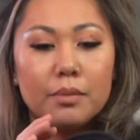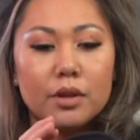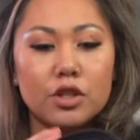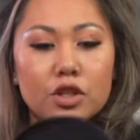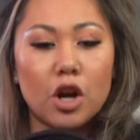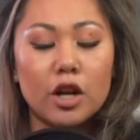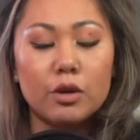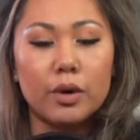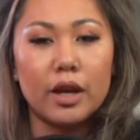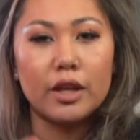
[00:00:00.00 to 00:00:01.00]

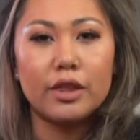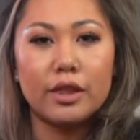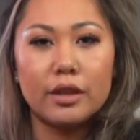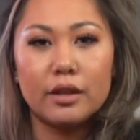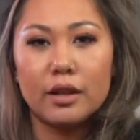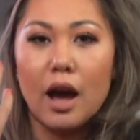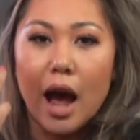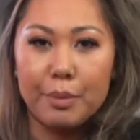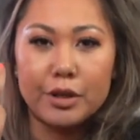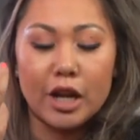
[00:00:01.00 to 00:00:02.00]
starting with
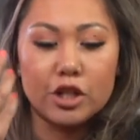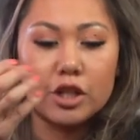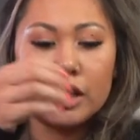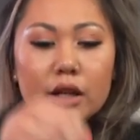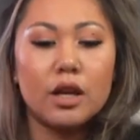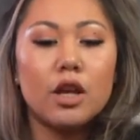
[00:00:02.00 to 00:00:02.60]
eye protection.